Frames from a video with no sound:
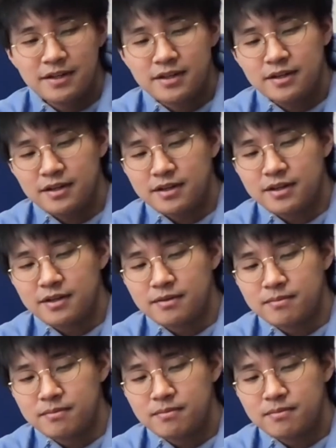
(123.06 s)

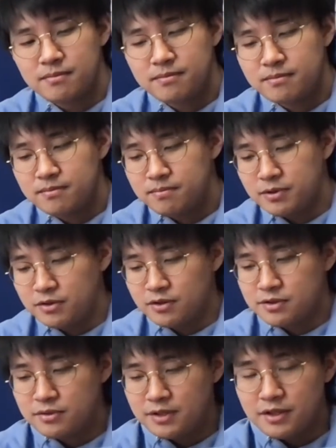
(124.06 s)
But you
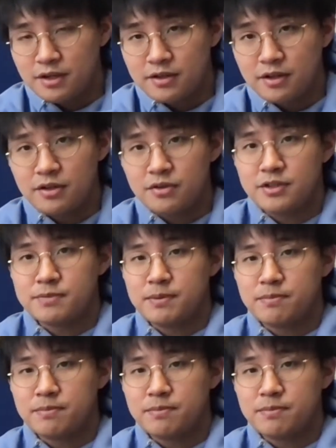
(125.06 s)
also need another USB